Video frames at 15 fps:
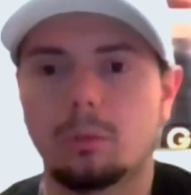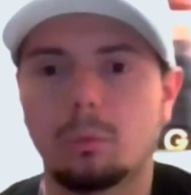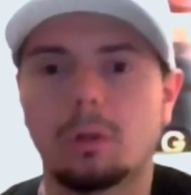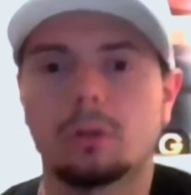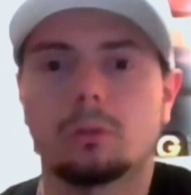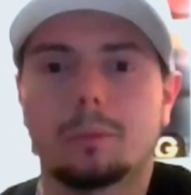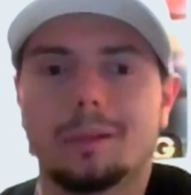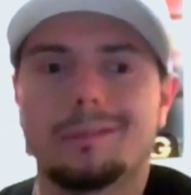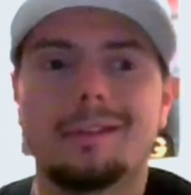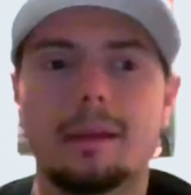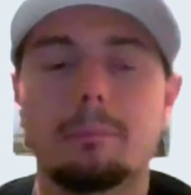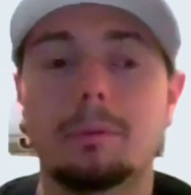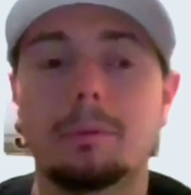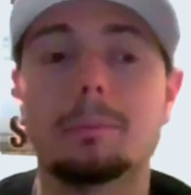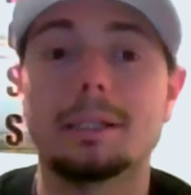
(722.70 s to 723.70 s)
welterweight
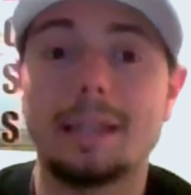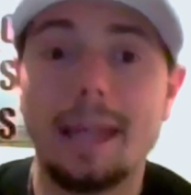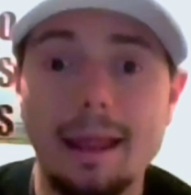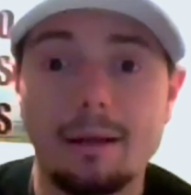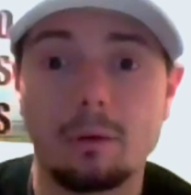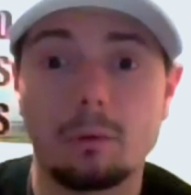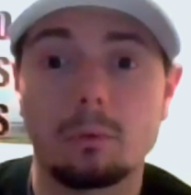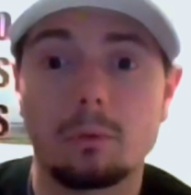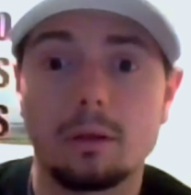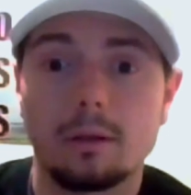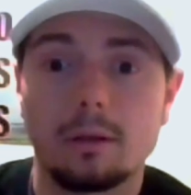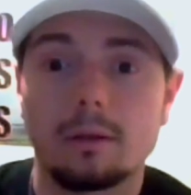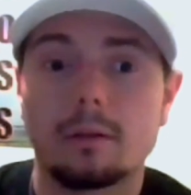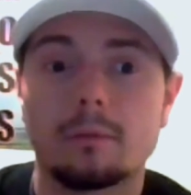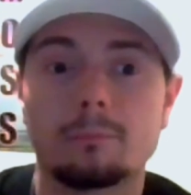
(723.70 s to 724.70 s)
champion. But now,
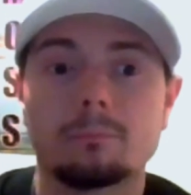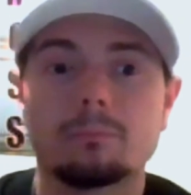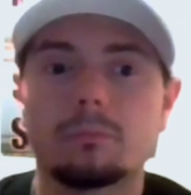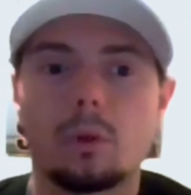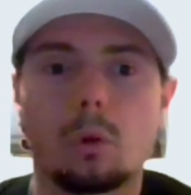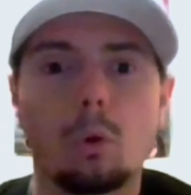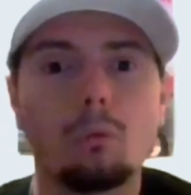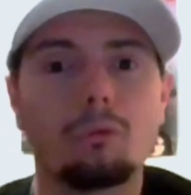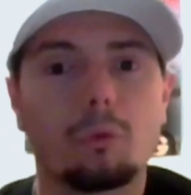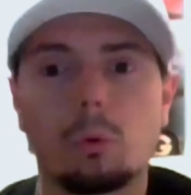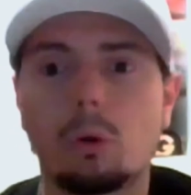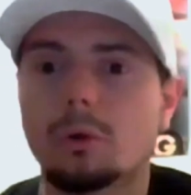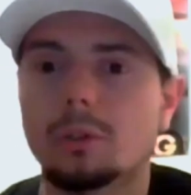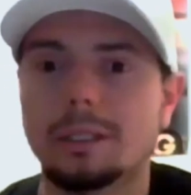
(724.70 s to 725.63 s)
overall,